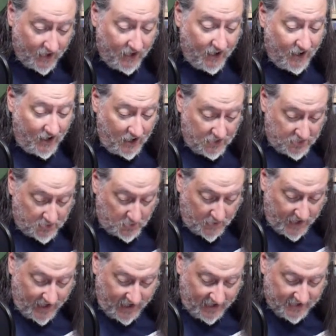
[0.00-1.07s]
a
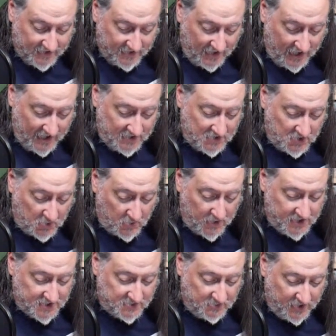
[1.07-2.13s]
3. And
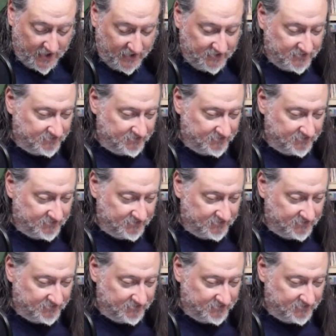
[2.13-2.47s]
charisma,